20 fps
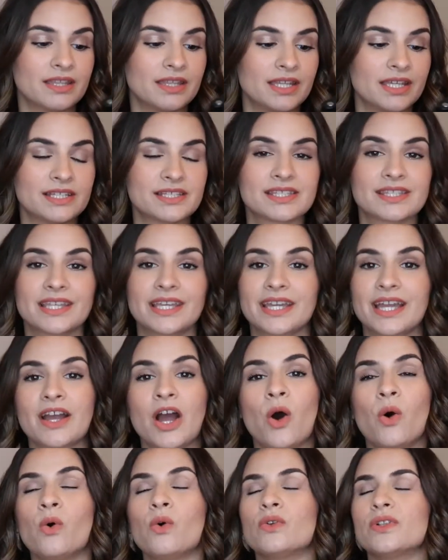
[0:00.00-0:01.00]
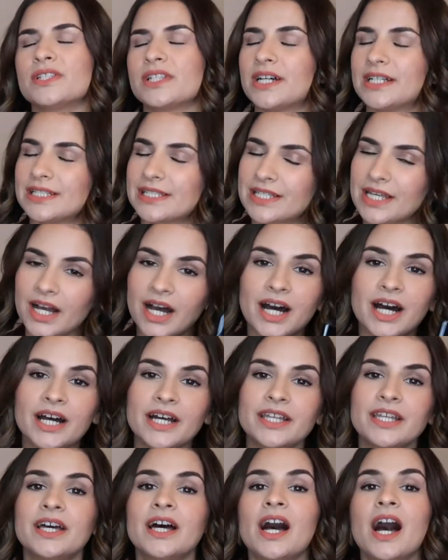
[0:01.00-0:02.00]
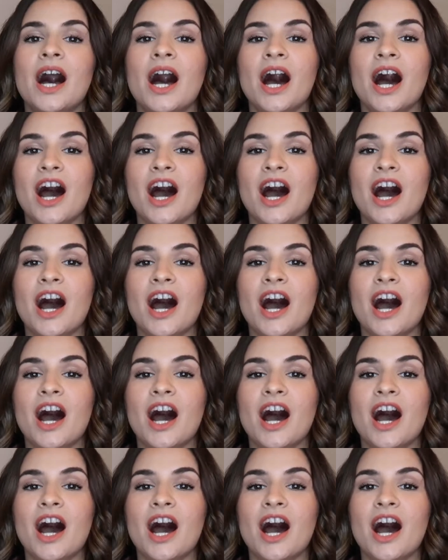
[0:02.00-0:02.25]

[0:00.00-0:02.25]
This thing holds a ton